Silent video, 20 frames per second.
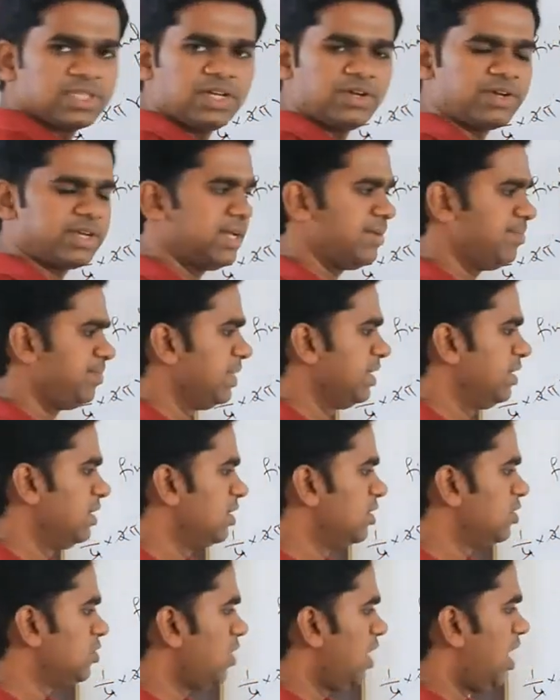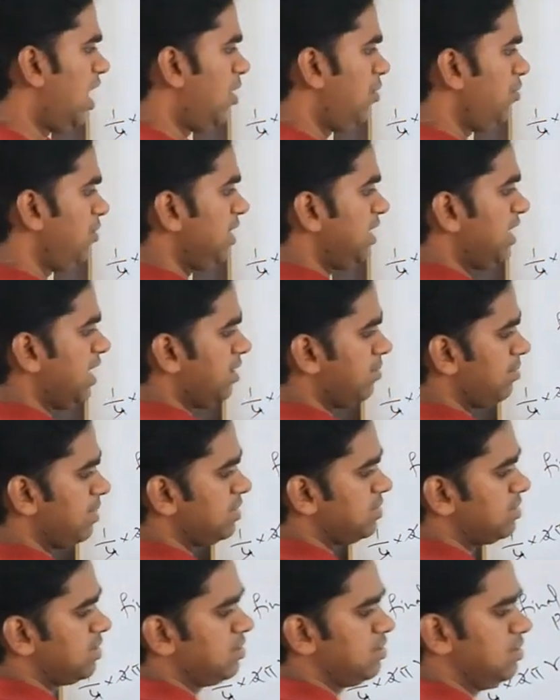Okay. So how we can
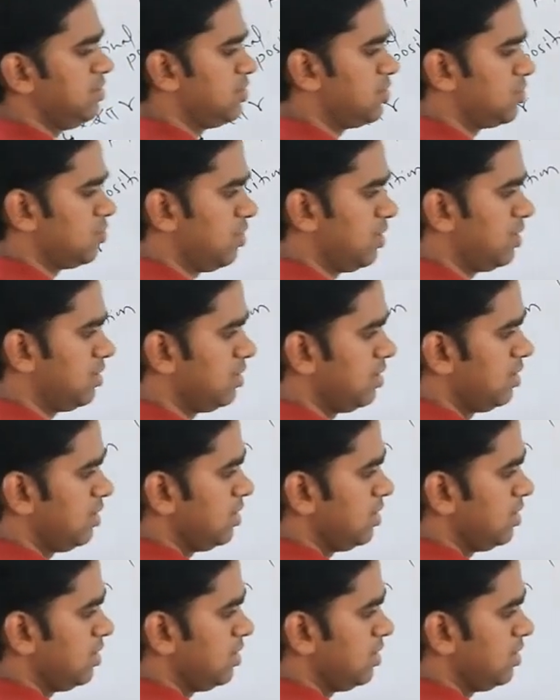measure this one?